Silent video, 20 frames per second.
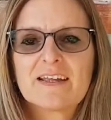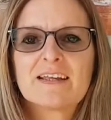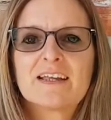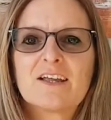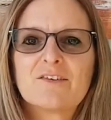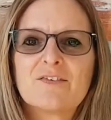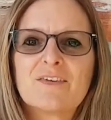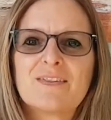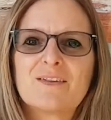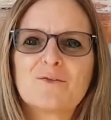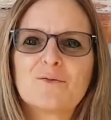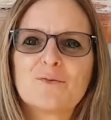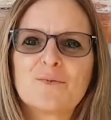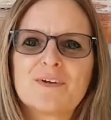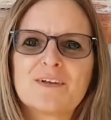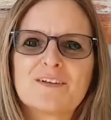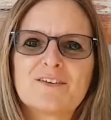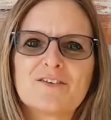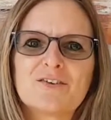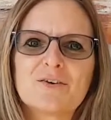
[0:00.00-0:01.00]
giving the
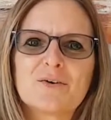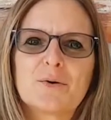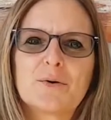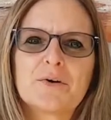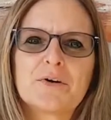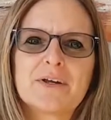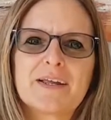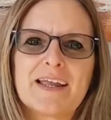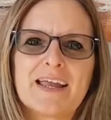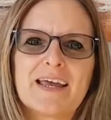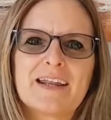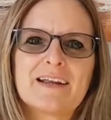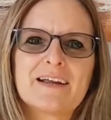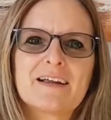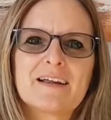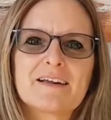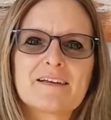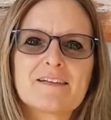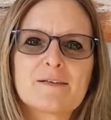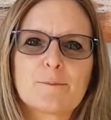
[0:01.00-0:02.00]
realtor
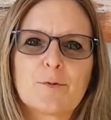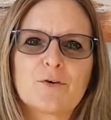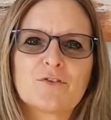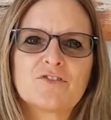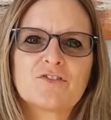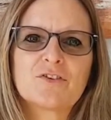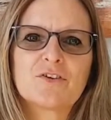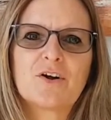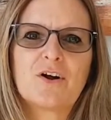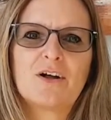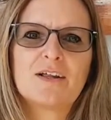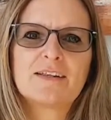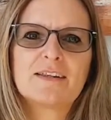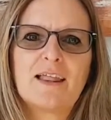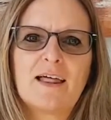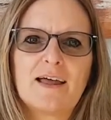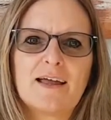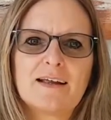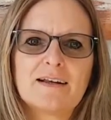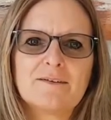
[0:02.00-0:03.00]
organic exposure
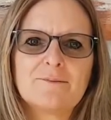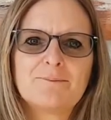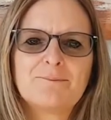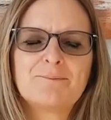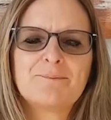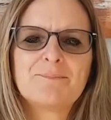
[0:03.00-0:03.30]
online.